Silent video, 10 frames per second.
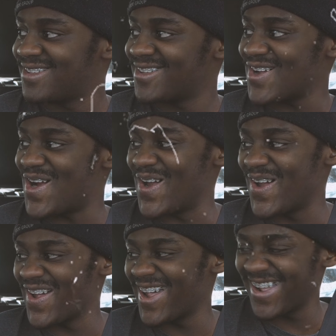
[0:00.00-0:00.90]
Now what?
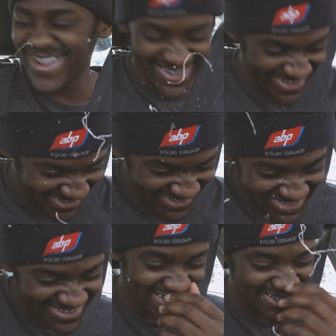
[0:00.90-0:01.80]

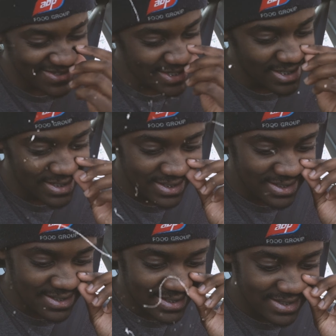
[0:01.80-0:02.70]
you wasn't giving
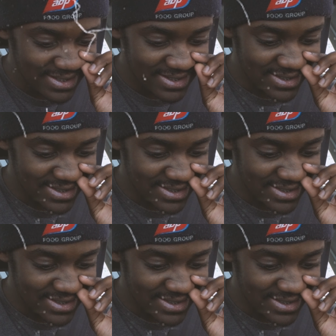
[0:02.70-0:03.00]
him what I was